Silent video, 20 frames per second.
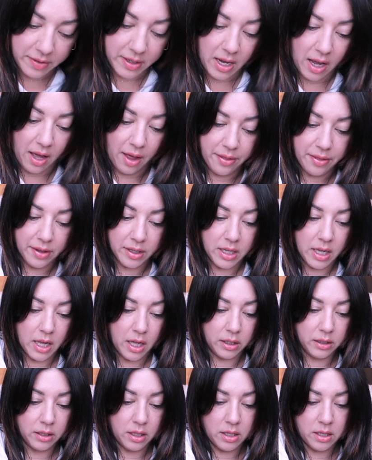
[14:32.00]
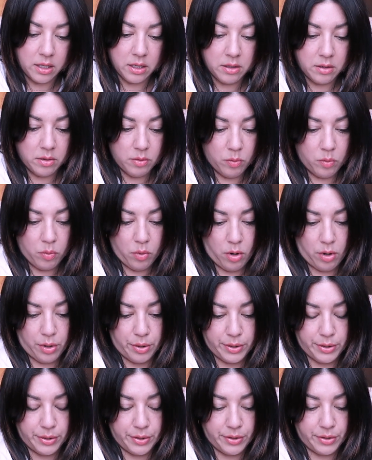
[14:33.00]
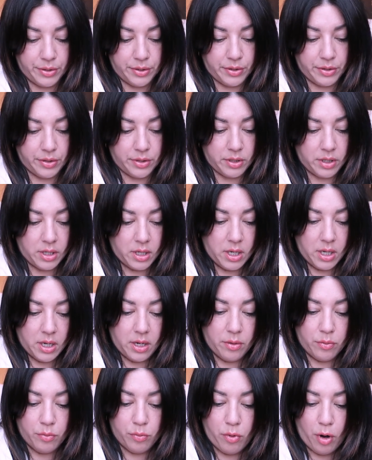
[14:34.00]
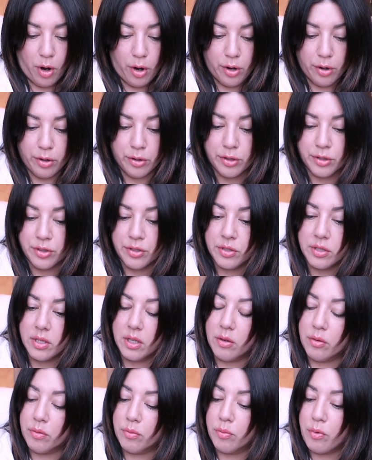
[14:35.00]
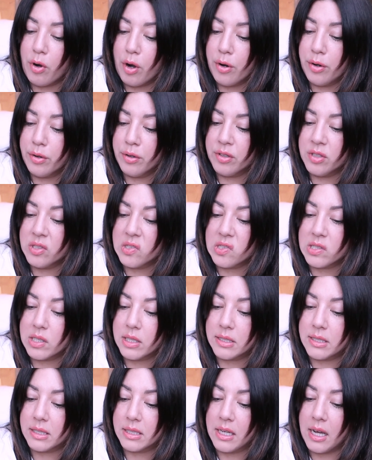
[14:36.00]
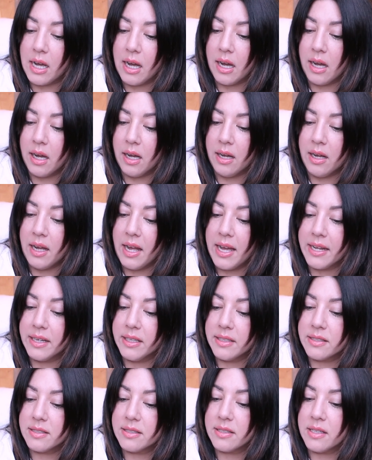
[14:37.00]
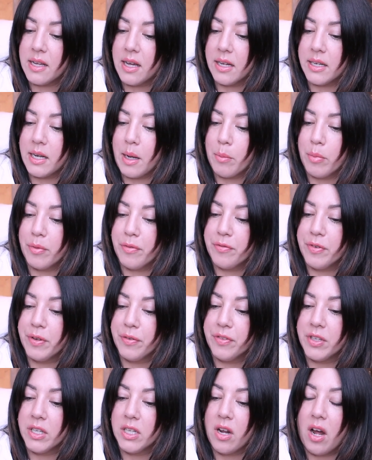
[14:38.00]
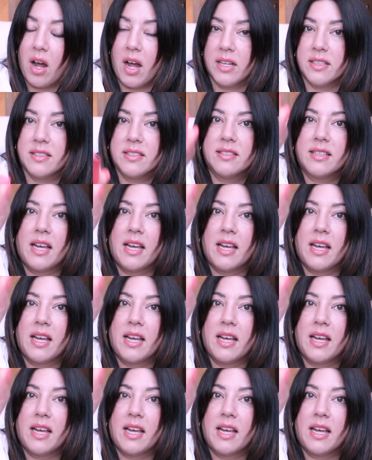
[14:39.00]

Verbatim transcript: the other color was Rose Rose Dakar, and it's uh, number fifty-nine